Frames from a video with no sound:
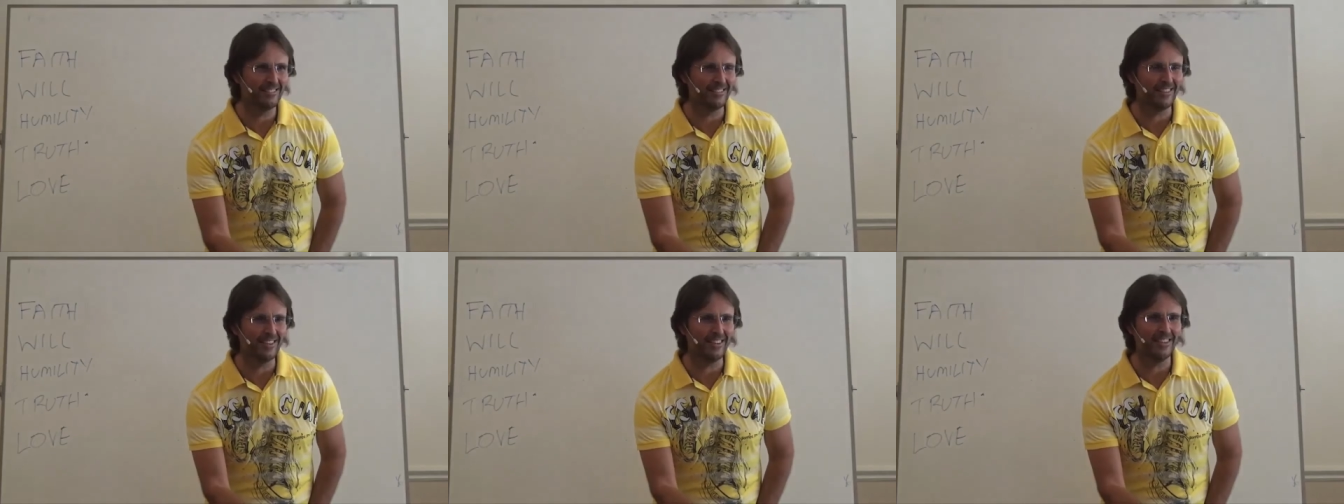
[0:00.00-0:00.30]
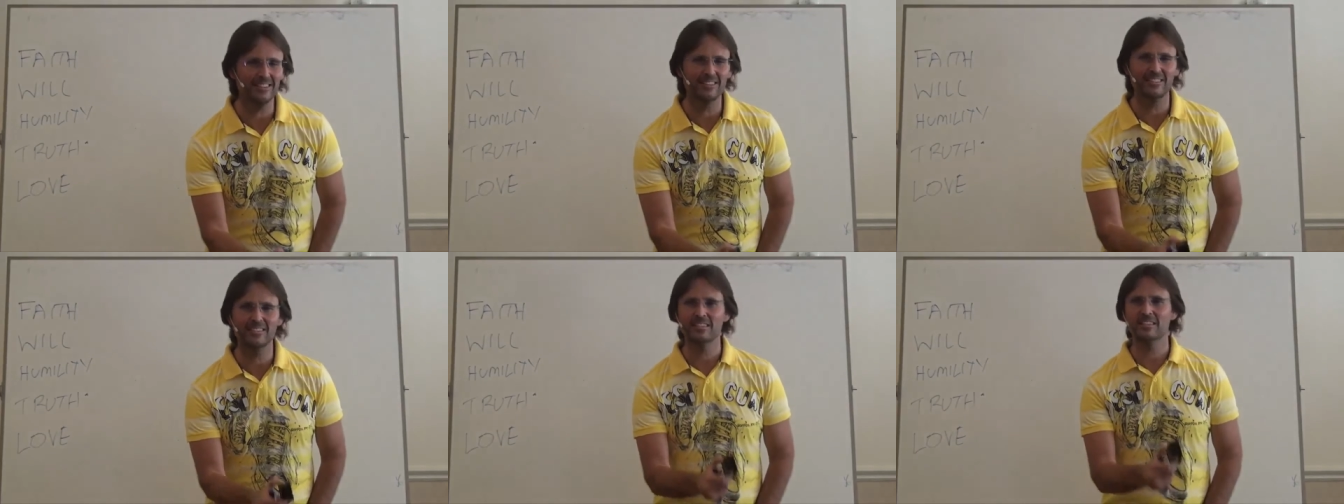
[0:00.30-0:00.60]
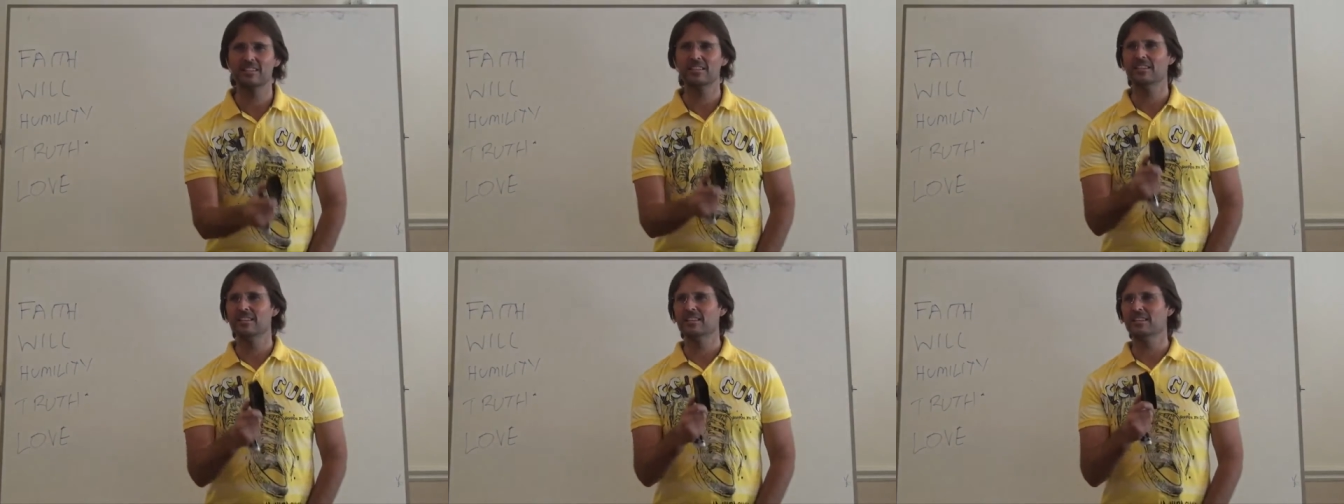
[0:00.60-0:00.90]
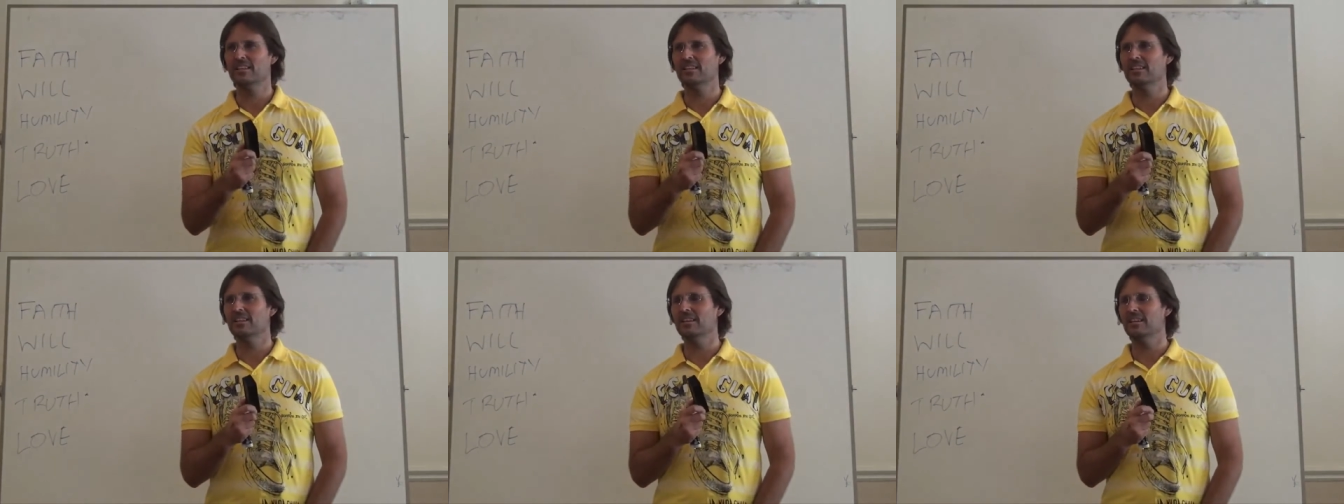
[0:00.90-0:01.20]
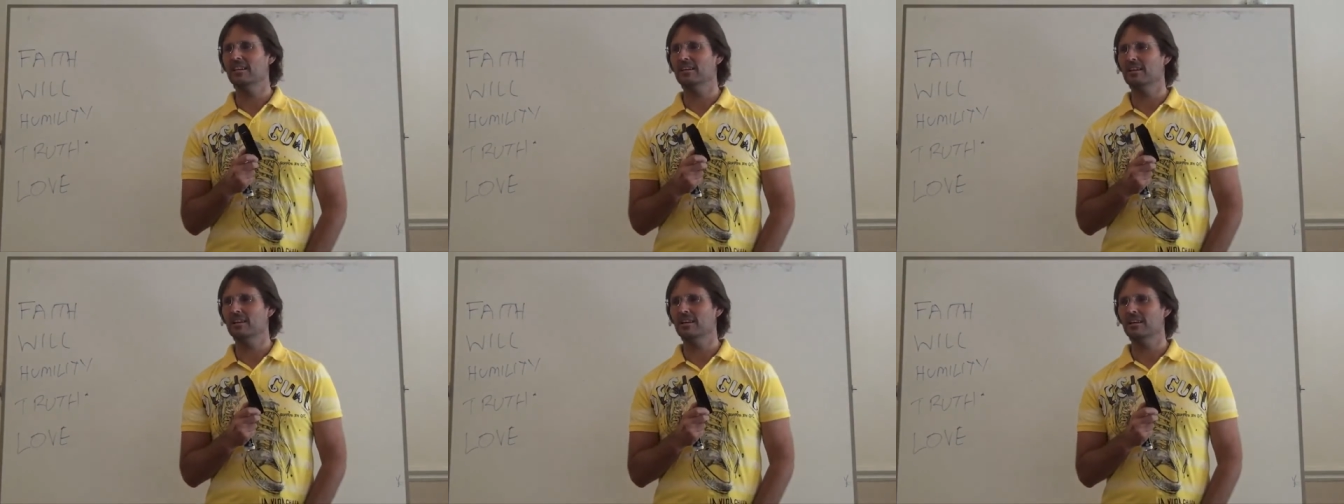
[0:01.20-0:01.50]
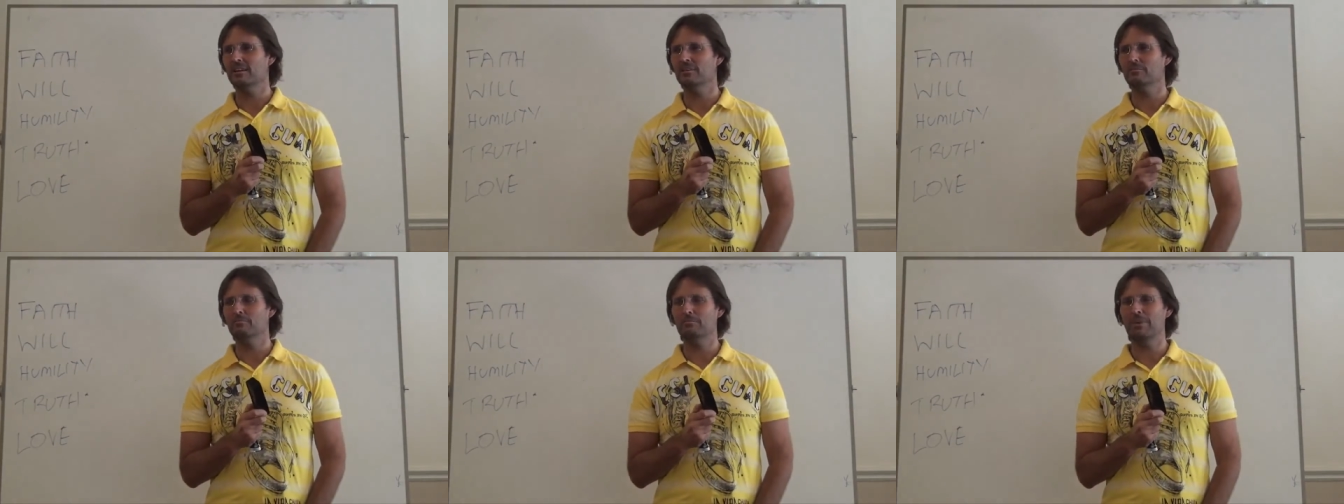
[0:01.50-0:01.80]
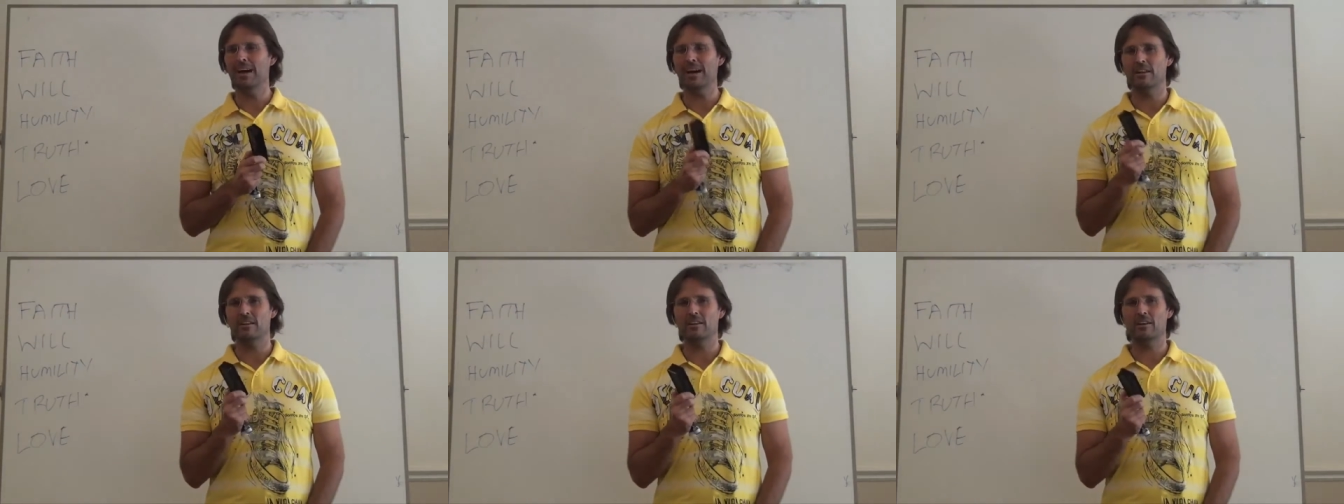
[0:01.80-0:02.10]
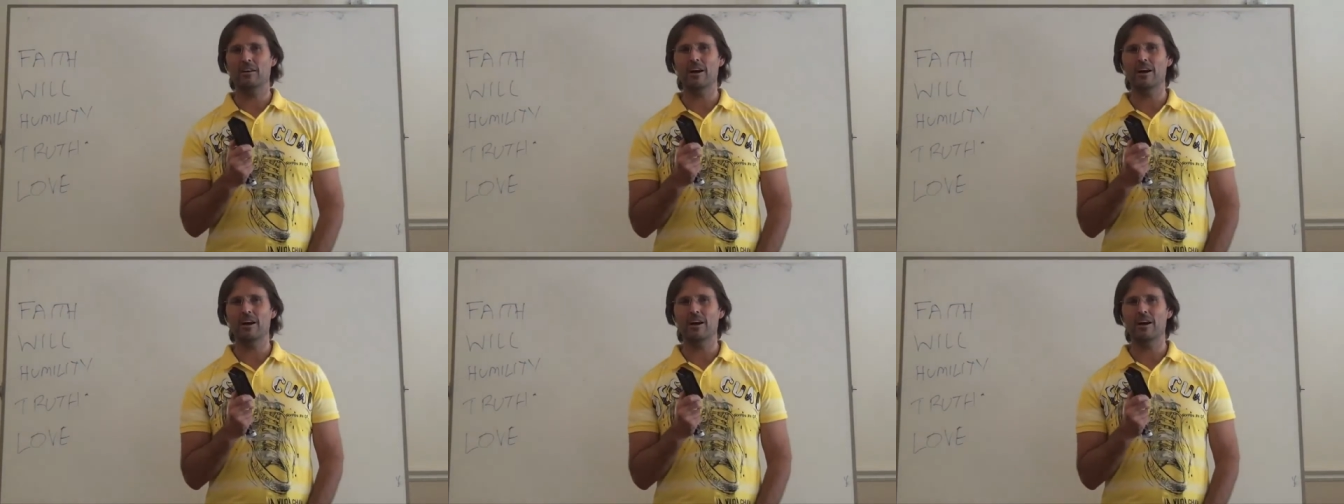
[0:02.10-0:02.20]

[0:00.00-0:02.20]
Right? But